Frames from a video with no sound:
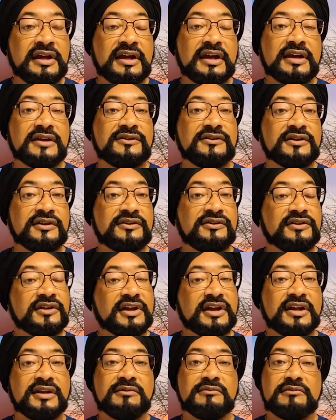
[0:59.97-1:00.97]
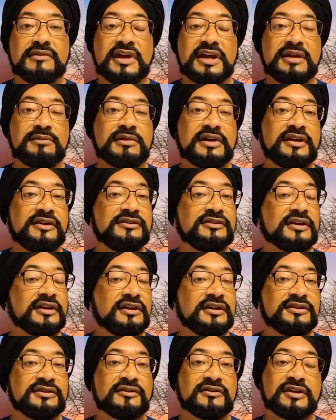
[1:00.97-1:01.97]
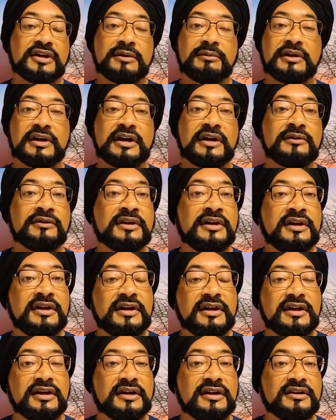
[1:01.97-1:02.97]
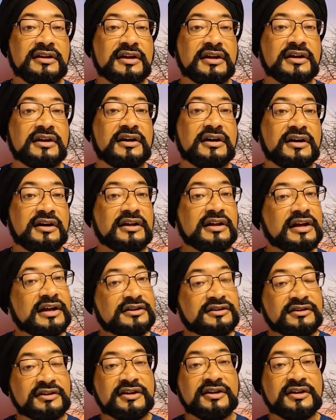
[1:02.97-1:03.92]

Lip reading: And since then, many studies have come out, and they all actually